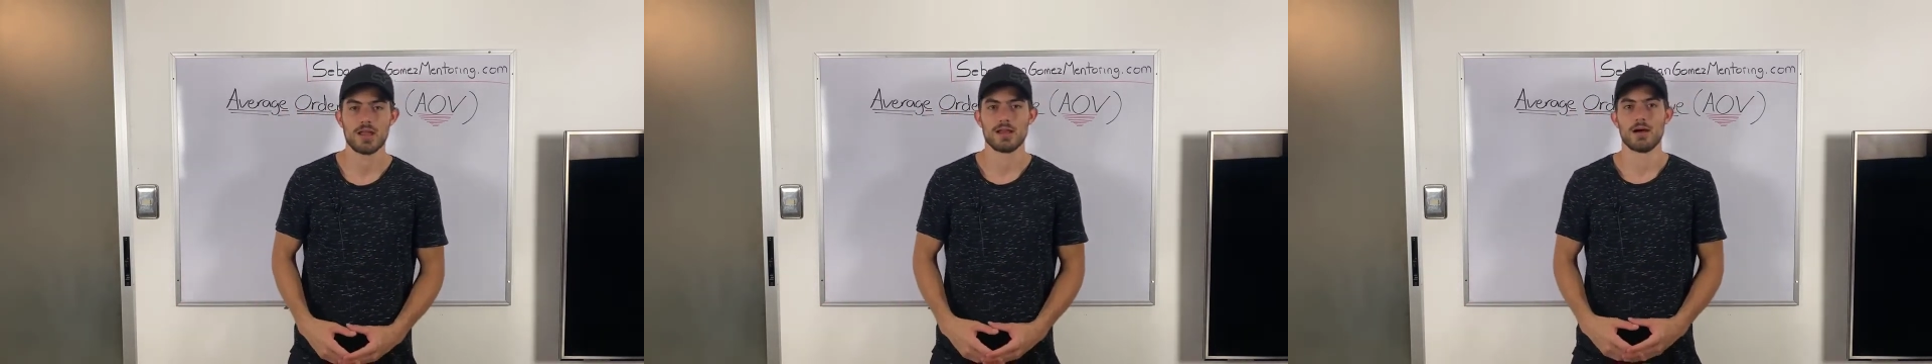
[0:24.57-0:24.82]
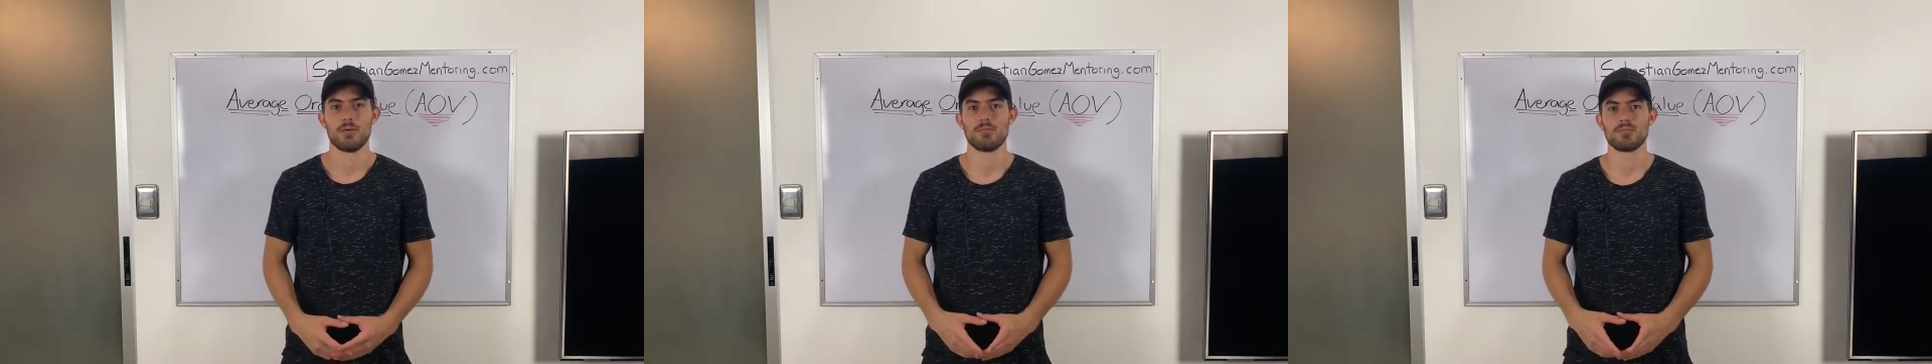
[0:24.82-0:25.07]

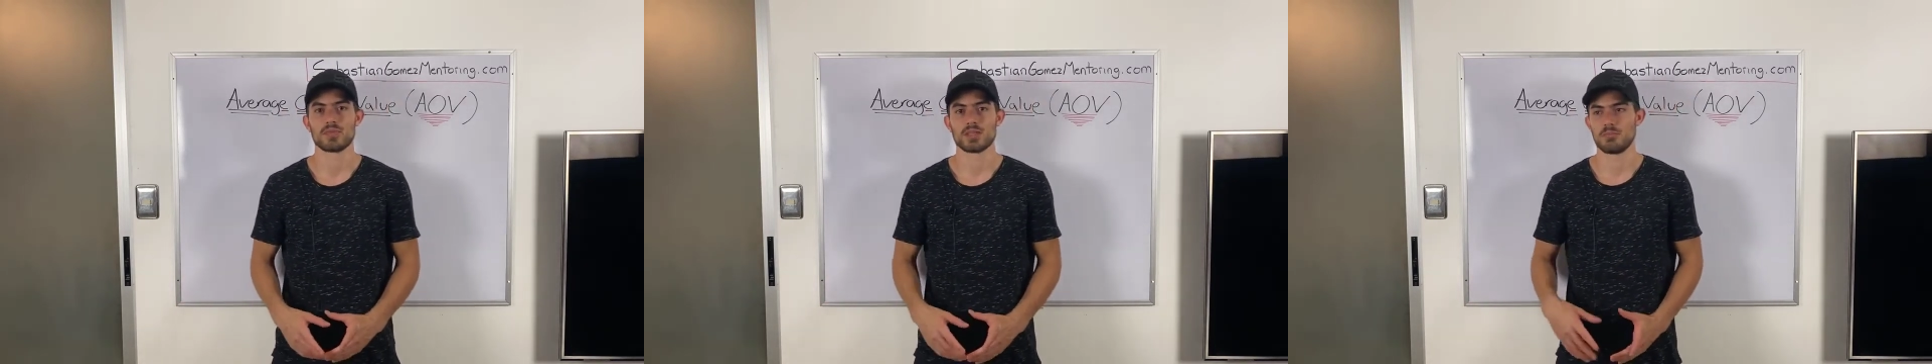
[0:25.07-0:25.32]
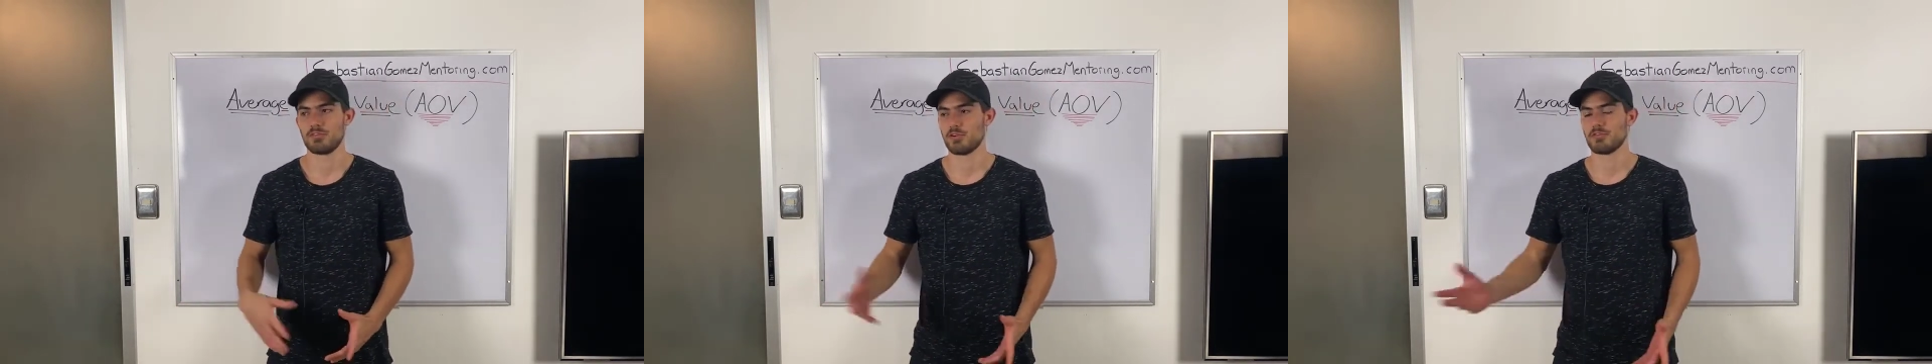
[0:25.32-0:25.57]
Now,
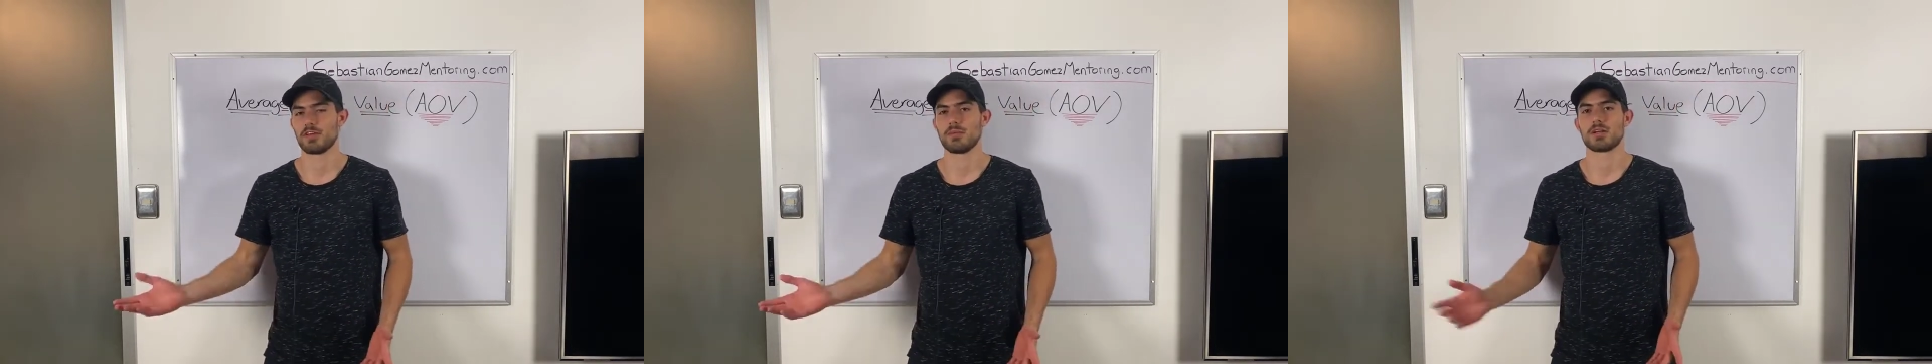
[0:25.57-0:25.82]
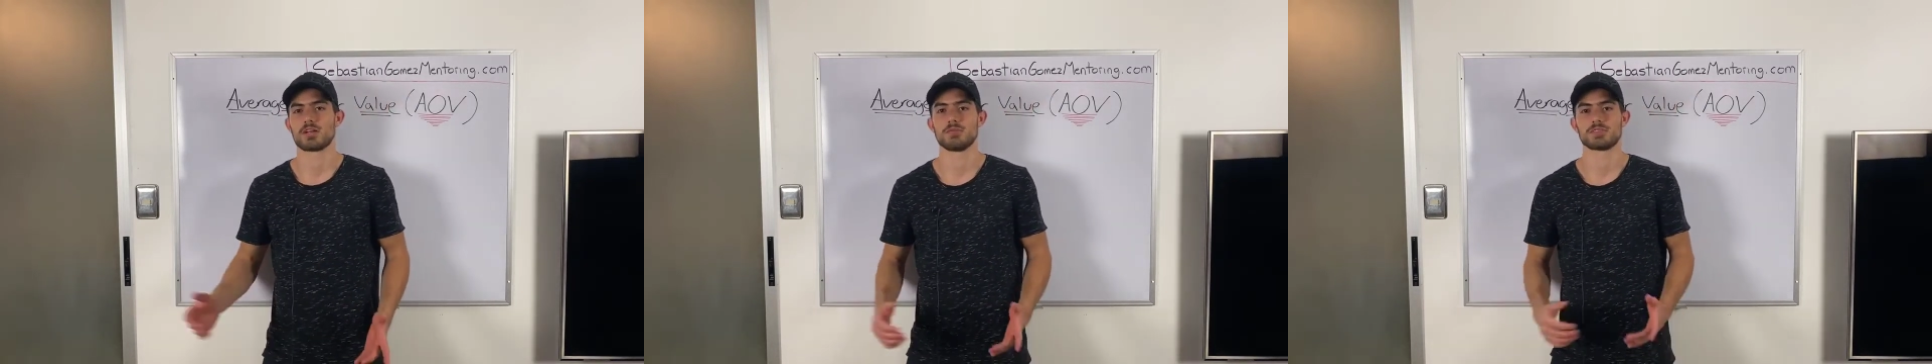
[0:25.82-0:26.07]
before
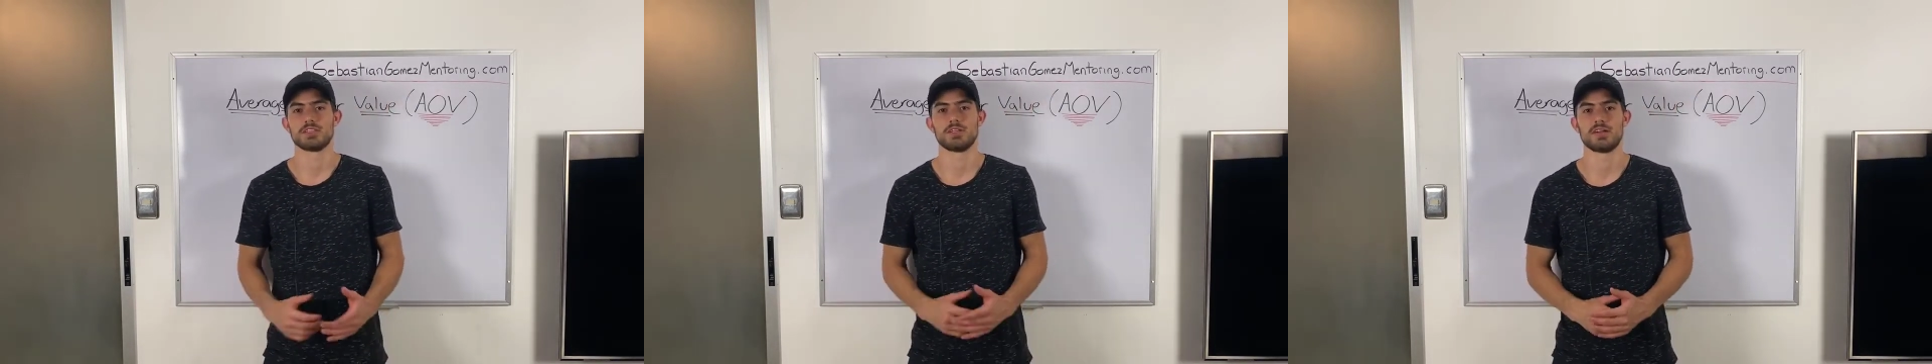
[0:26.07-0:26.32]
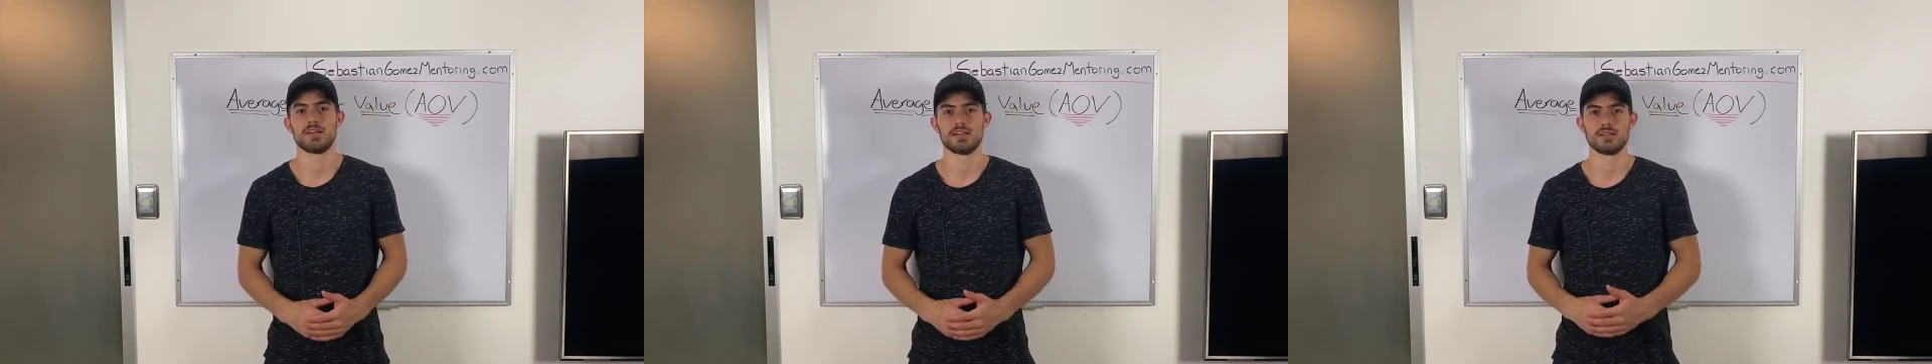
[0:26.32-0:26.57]
Fabian comes
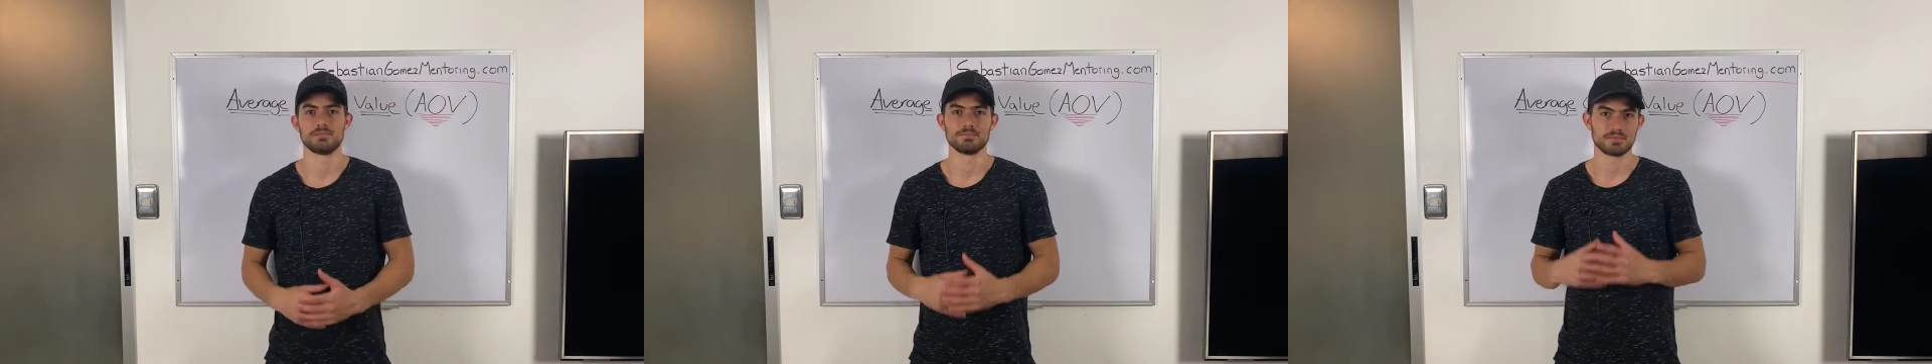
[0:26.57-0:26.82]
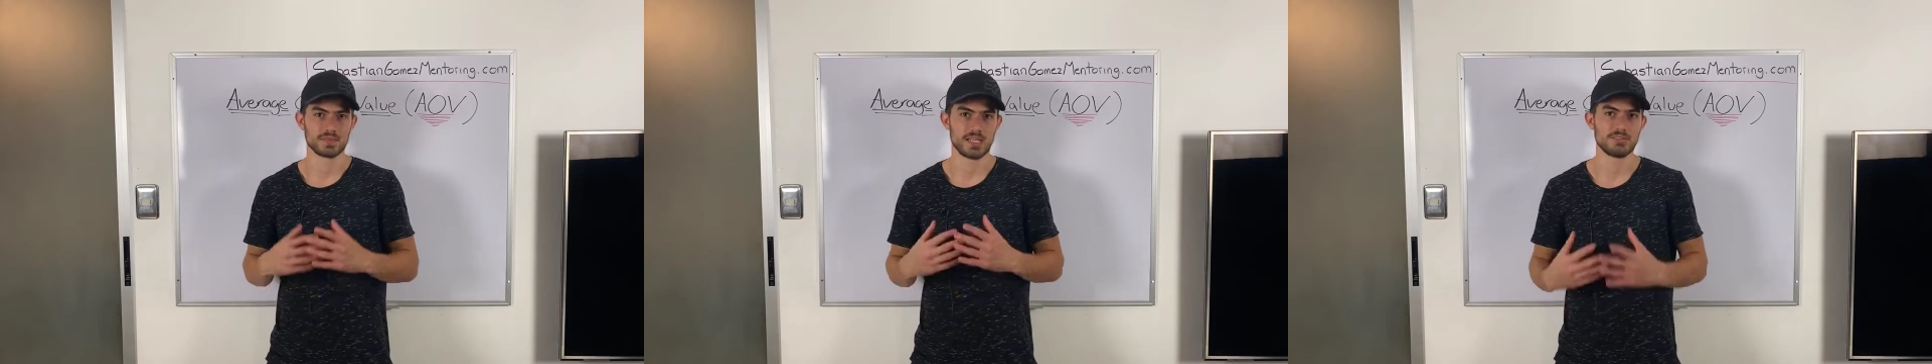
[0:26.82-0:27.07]
here
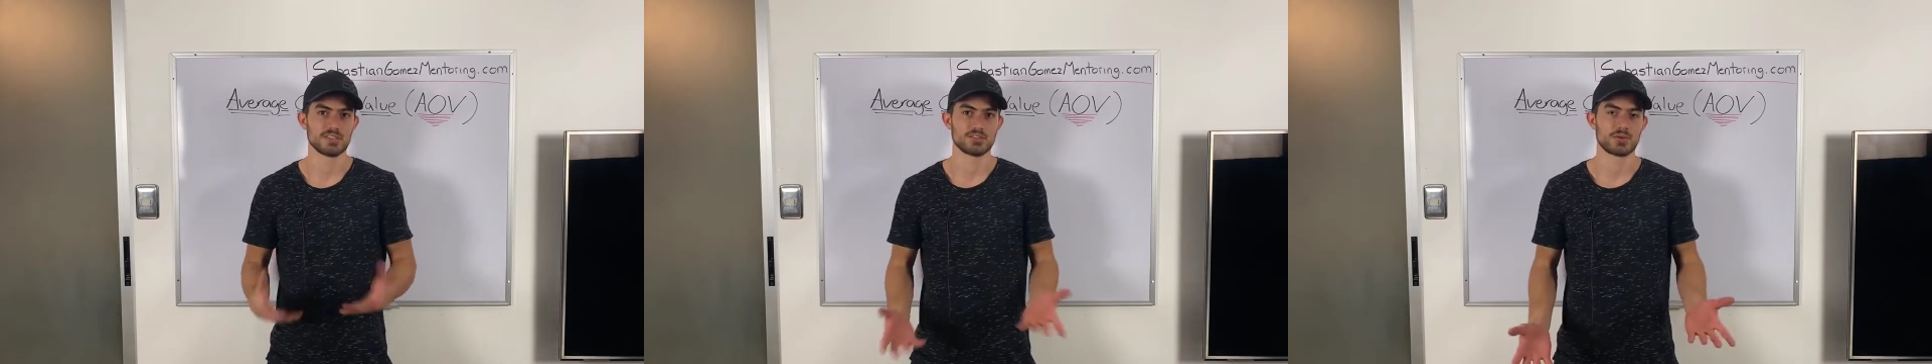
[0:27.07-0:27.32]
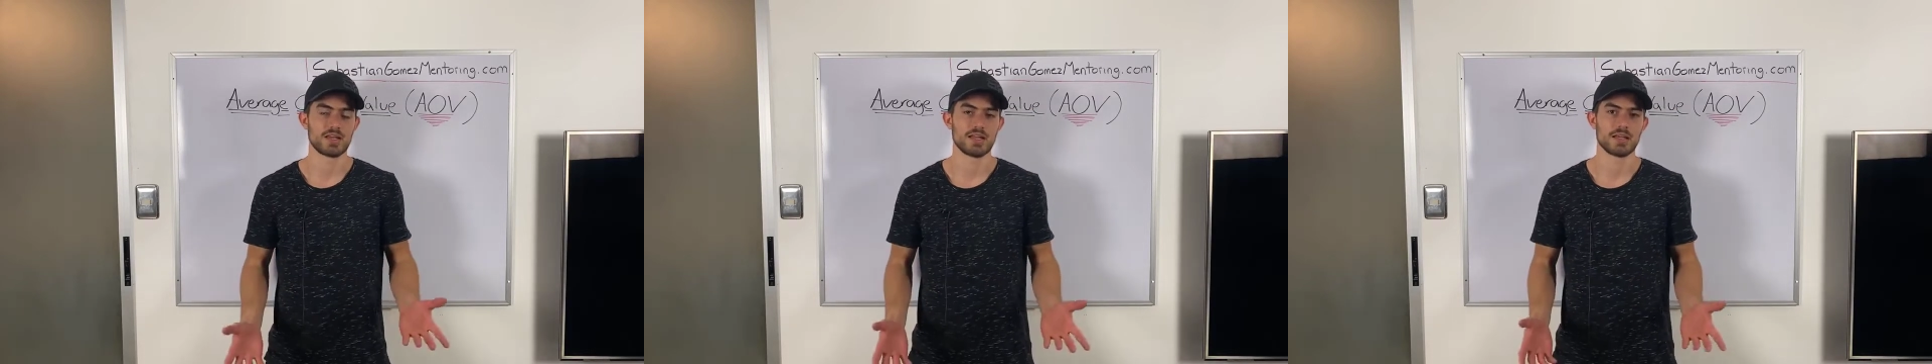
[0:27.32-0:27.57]
and gives the
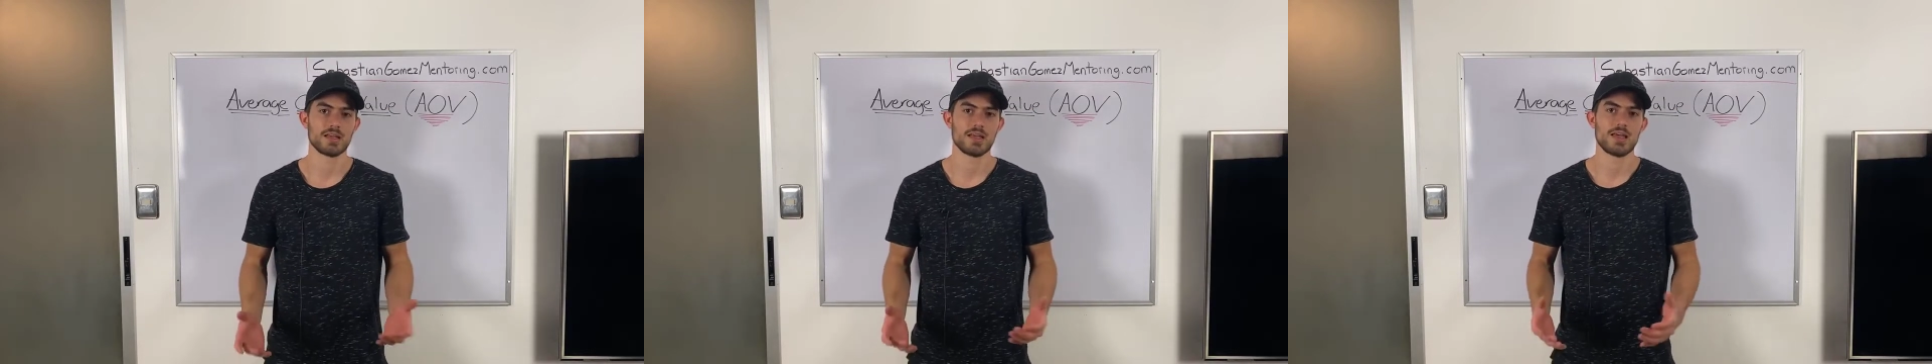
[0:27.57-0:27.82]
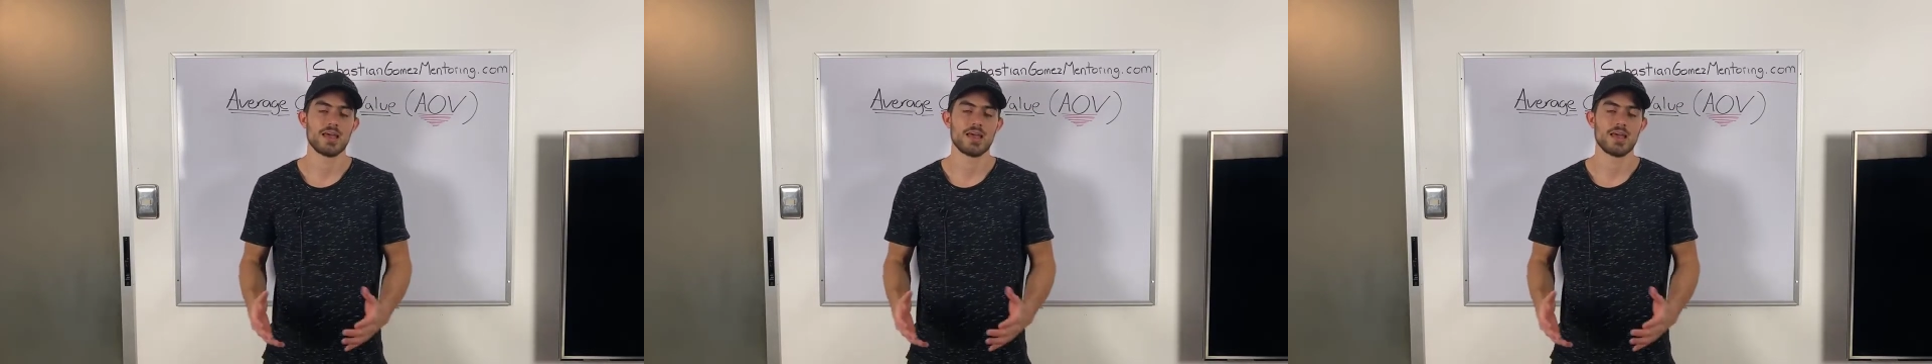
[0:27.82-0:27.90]
training,